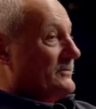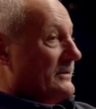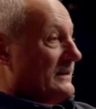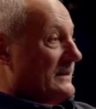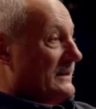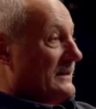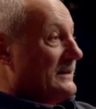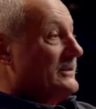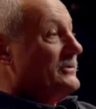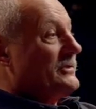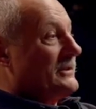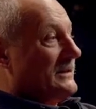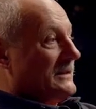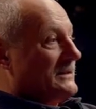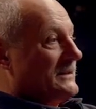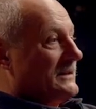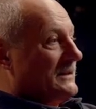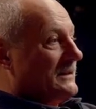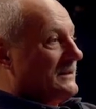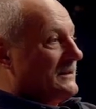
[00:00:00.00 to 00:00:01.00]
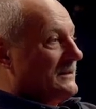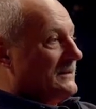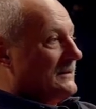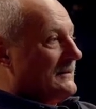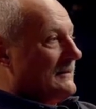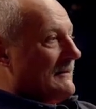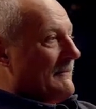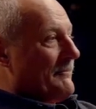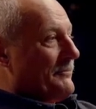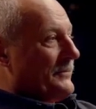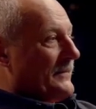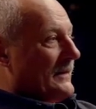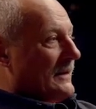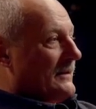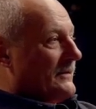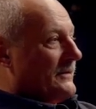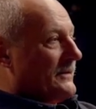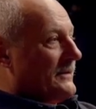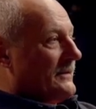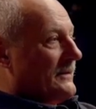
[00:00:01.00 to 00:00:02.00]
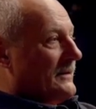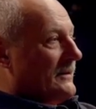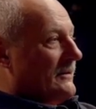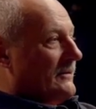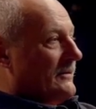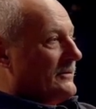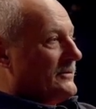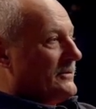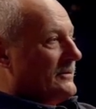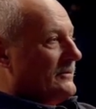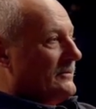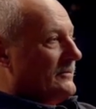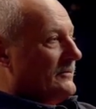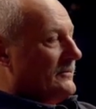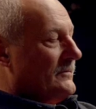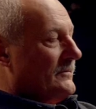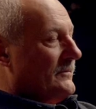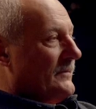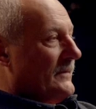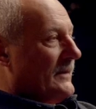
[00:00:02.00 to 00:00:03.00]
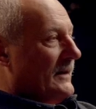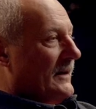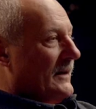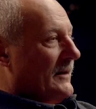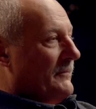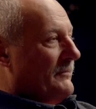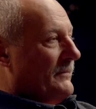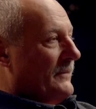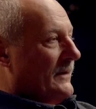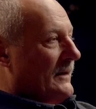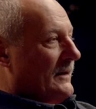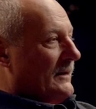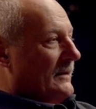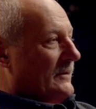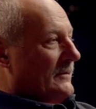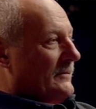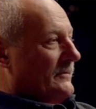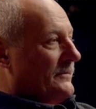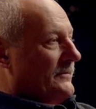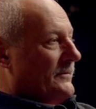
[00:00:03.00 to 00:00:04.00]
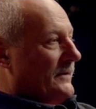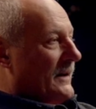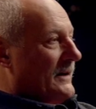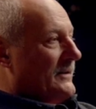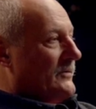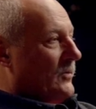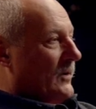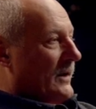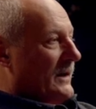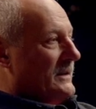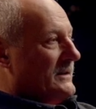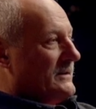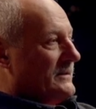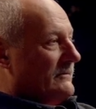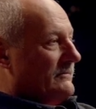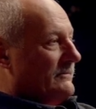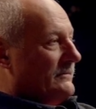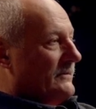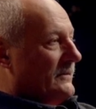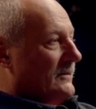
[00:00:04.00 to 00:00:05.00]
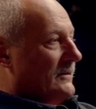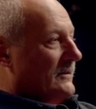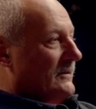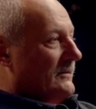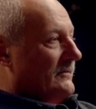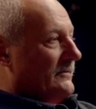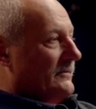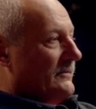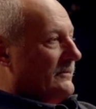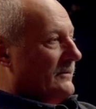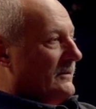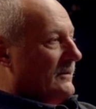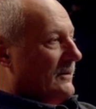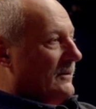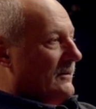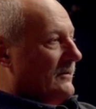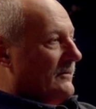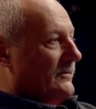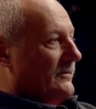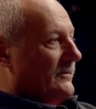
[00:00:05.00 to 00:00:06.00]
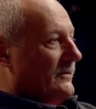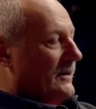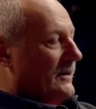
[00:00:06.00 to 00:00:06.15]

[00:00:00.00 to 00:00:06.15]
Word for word: really interesting to, uh, to um, find ways of, of, of